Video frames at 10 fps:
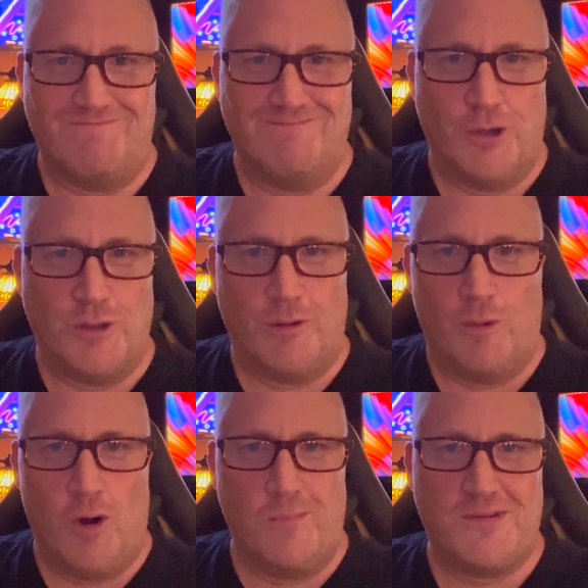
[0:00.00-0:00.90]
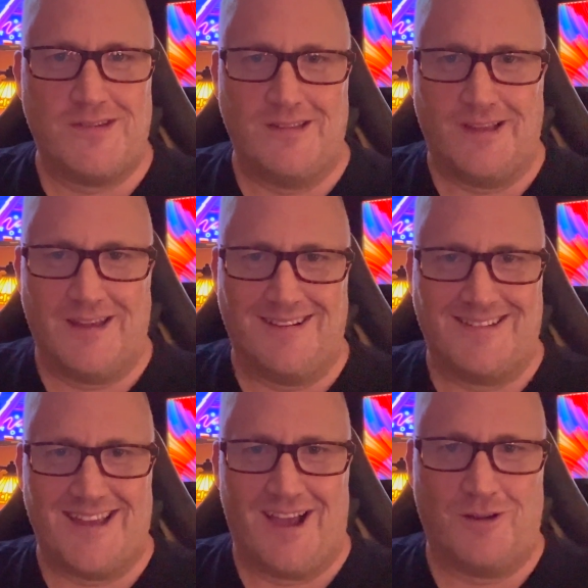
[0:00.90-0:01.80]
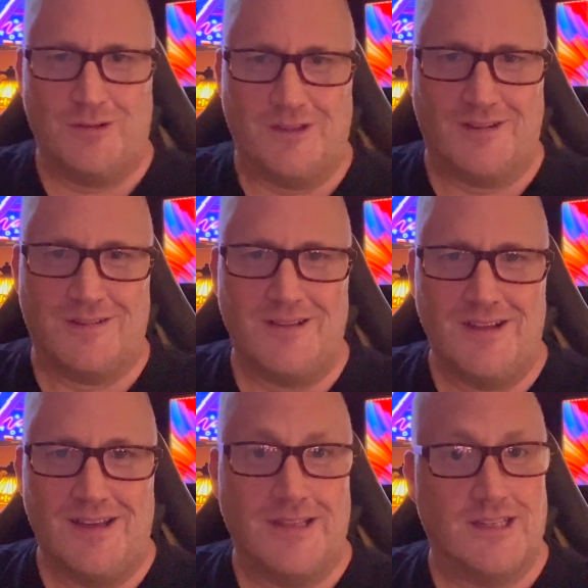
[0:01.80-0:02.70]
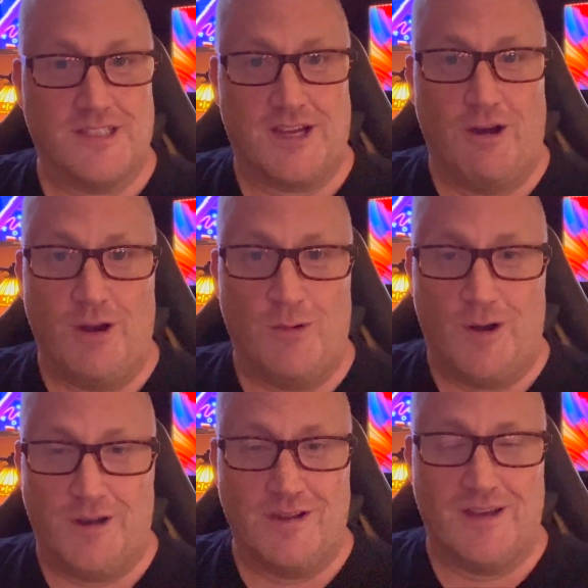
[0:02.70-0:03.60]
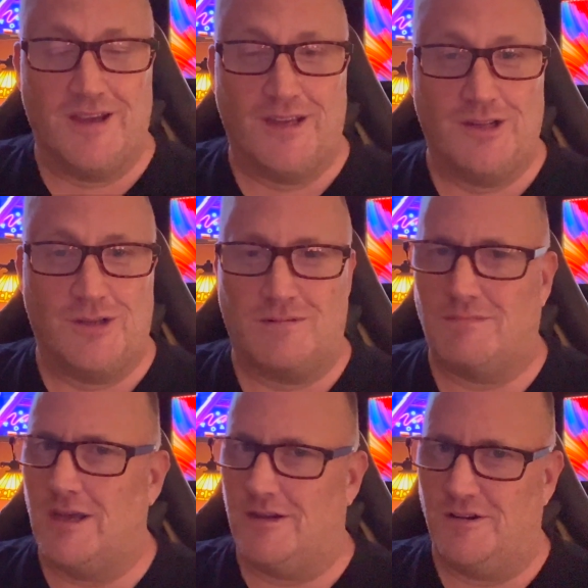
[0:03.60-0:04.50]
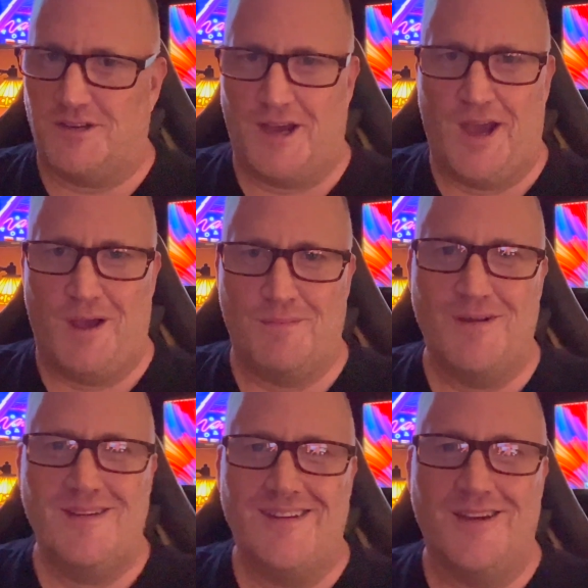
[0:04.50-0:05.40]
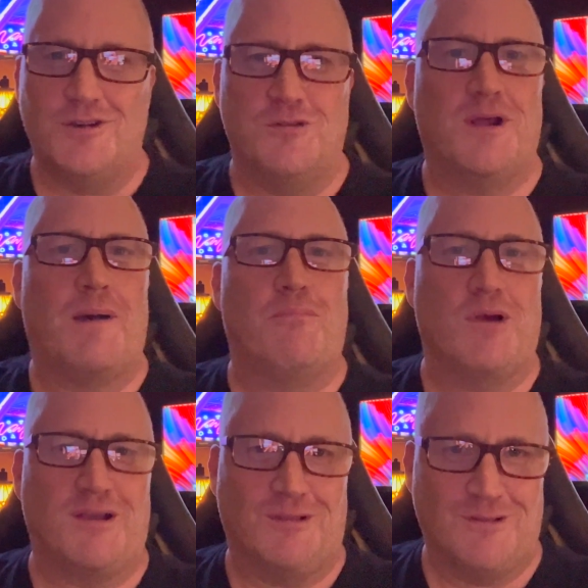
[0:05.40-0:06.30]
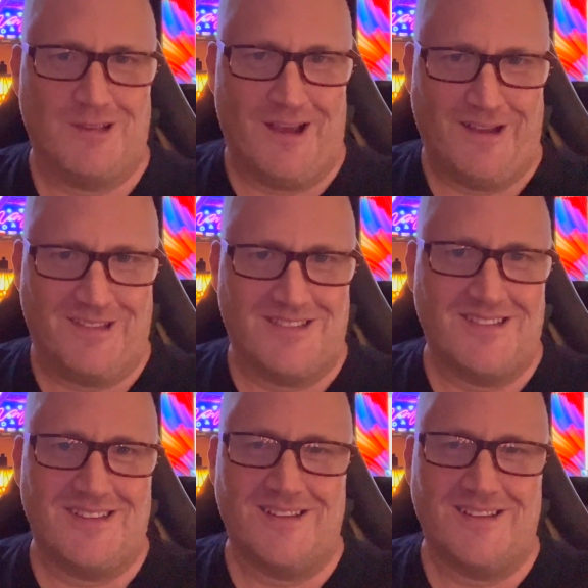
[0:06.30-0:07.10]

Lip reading: learn the ropes, and then tackle the scary one and take your time. Do not break those lines.